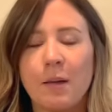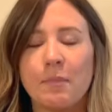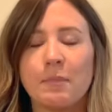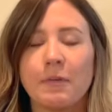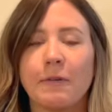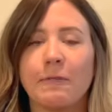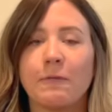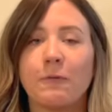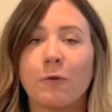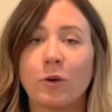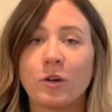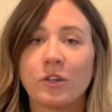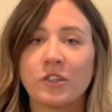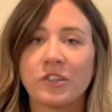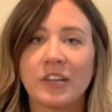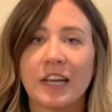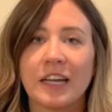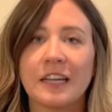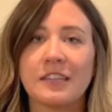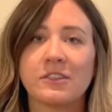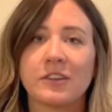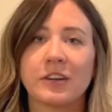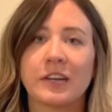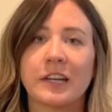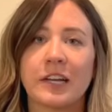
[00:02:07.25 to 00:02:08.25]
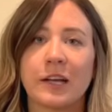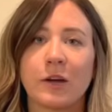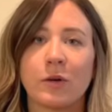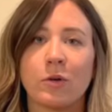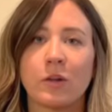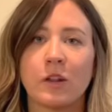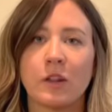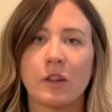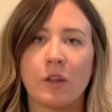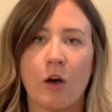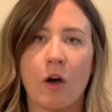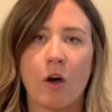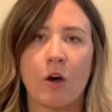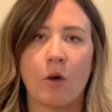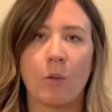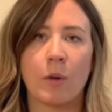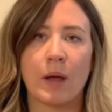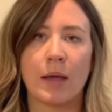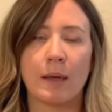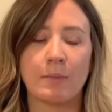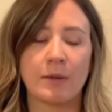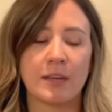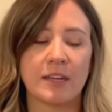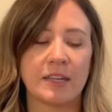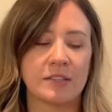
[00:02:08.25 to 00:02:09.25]
but 4 shades are gonna go a long
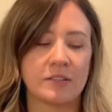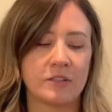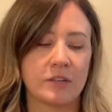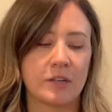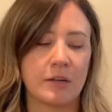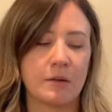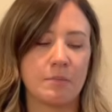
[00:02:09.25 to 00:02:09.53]
way because you